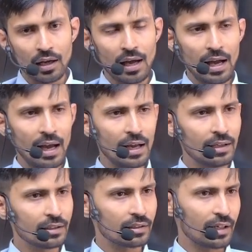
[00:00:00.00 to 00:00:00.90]
and
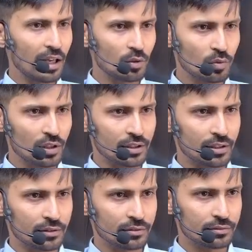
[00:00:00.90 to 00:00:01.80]
calculation.
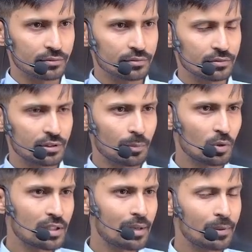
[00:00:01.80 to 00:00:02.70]
Suppose I
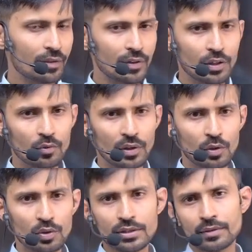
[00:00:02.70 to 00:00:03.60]
am giving you one
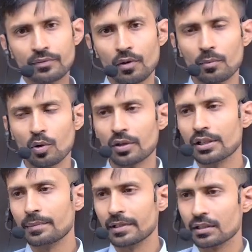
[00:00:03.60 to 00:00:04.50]
question from
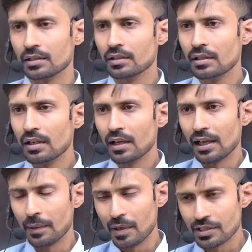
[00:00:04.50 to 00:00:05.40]
logarithmic and I'm
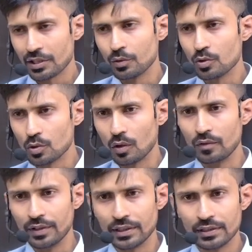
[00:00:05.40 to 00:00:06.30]
asking you solve it.